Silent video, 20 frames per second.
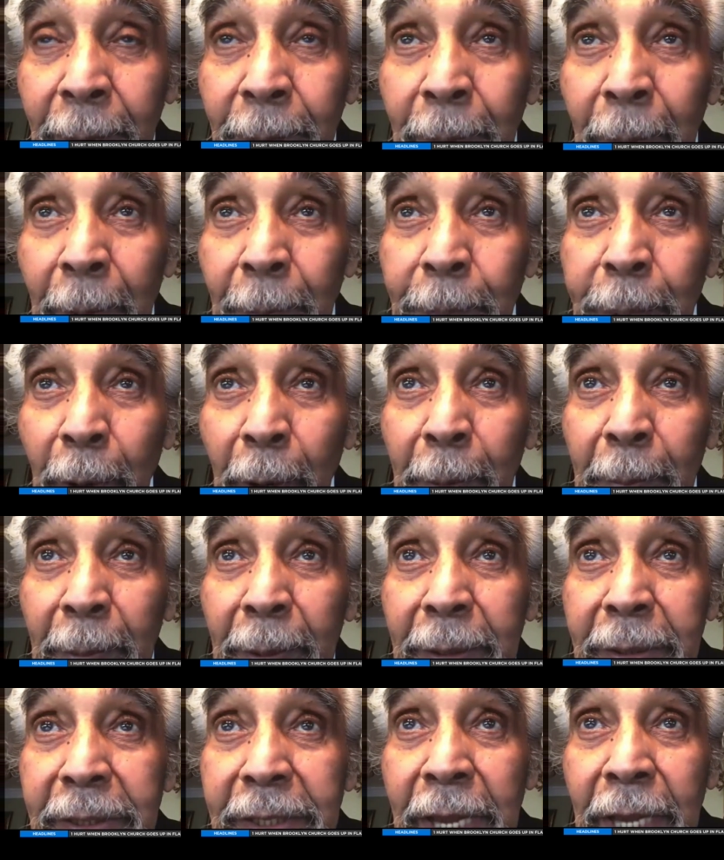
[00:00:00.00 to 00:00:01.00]
but
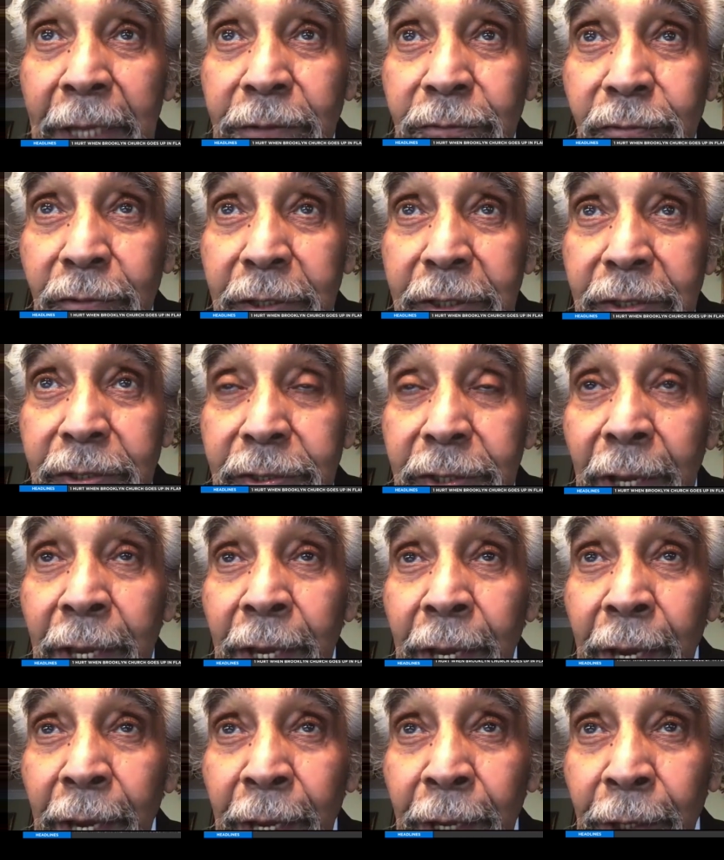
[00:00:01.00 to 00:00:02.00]
permanent interest
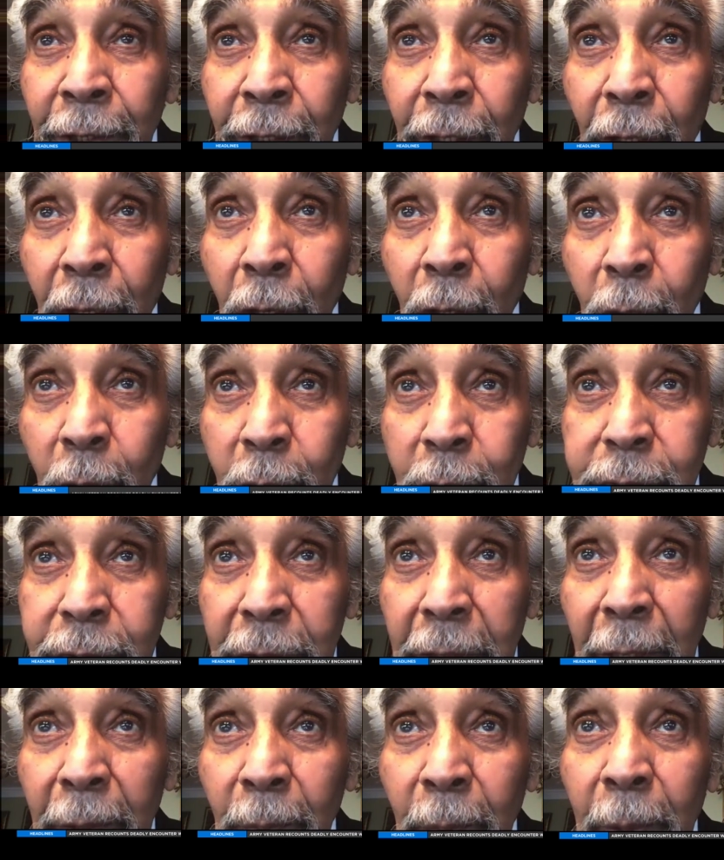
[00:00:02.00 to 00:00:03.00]
in the goals
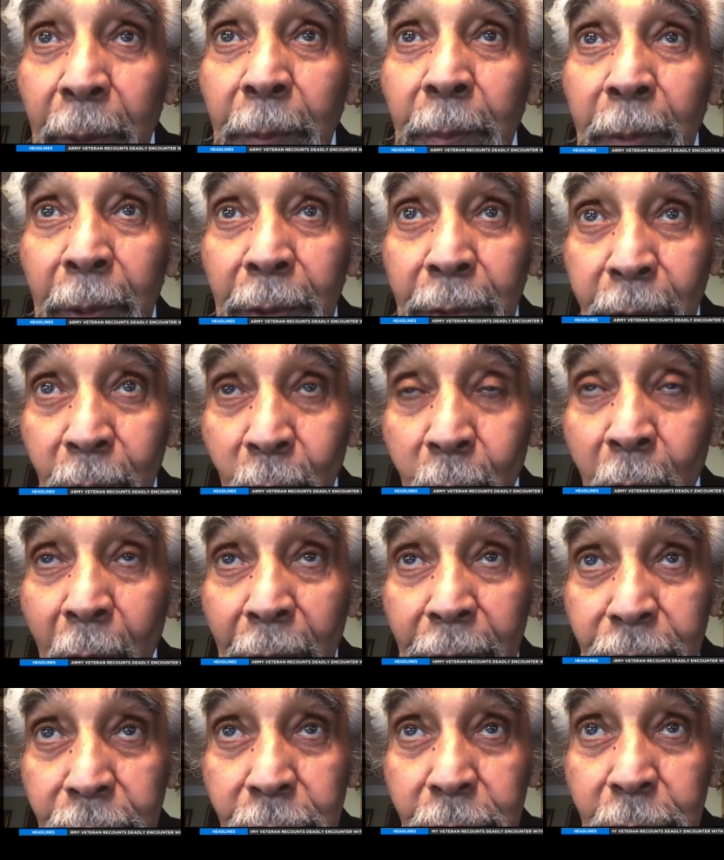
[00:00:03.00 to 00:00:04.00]
that we would
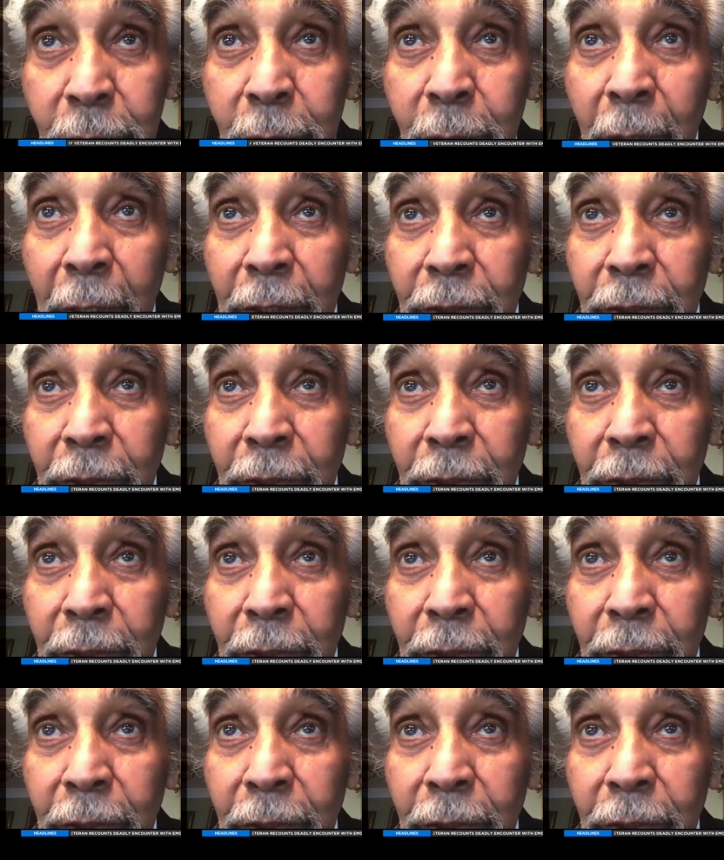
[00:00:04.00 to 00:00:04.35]
want to